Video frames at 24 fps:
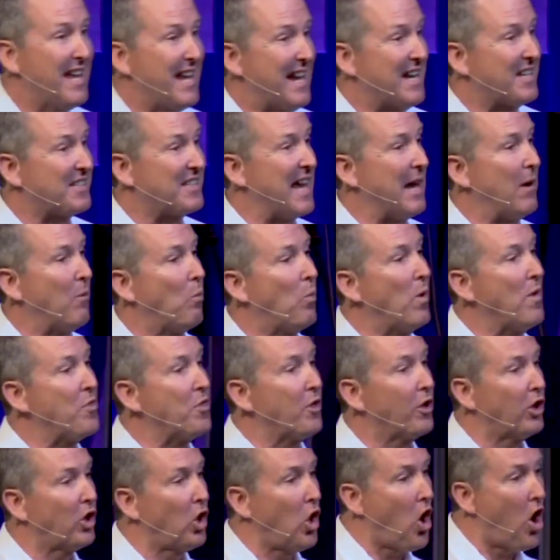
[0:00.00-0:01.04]
is that when the
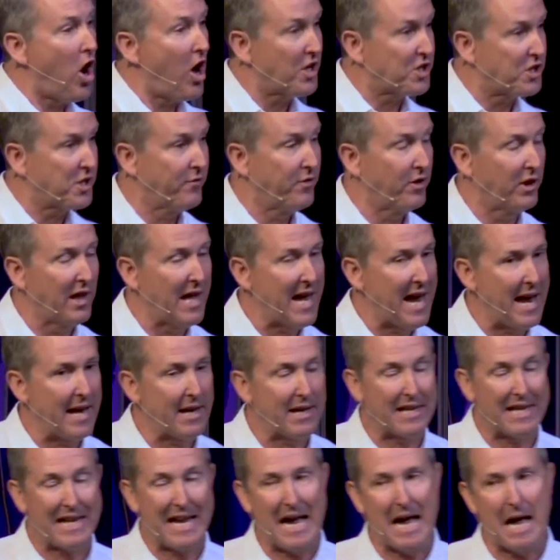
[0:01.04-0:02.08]
laws of the
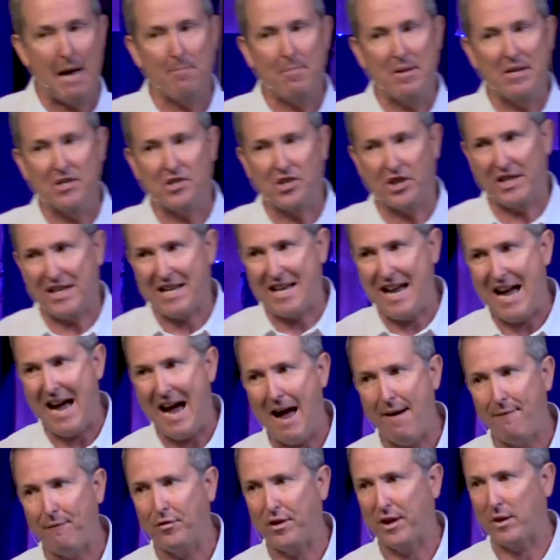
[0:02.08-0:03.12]
land come into
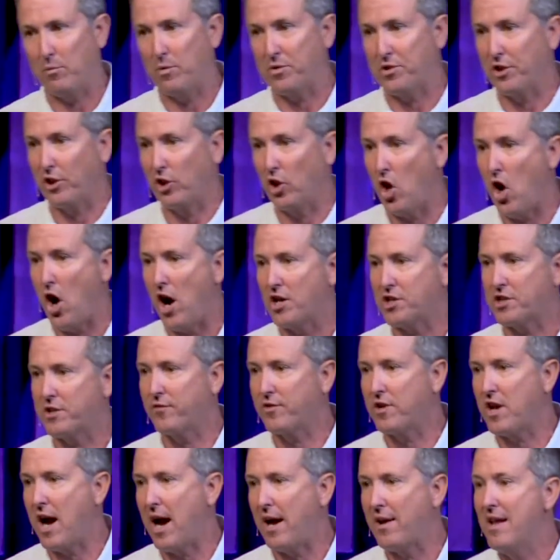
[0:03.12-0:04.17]
conflict with the laws of
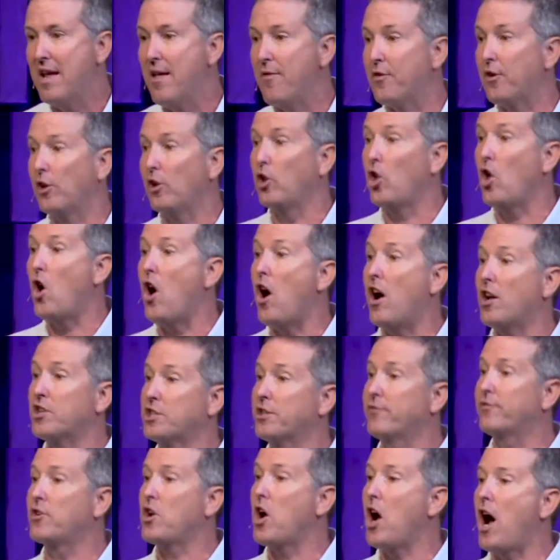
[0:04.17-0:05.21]
God, the laws
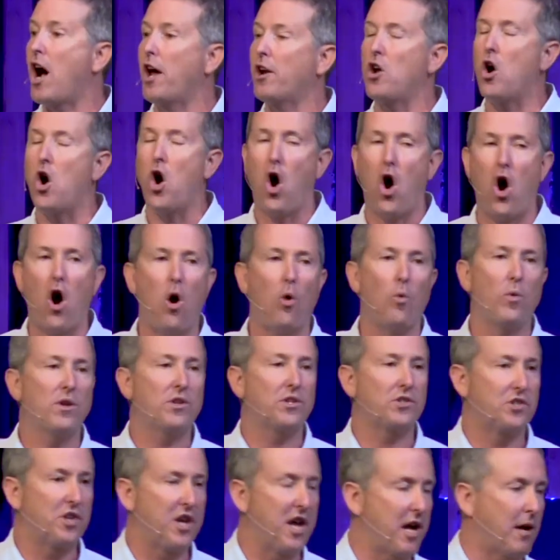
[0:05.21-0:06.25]
of God always
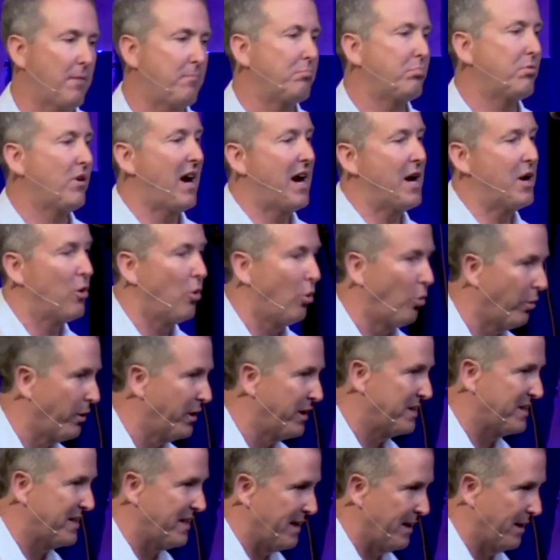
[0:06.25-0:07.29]
take
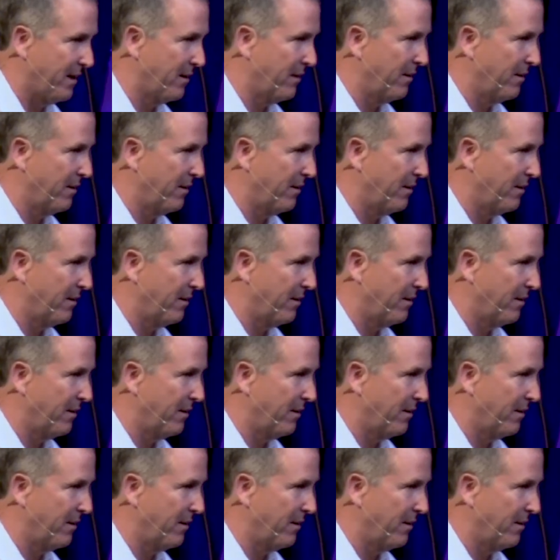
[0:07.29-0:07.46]
priority.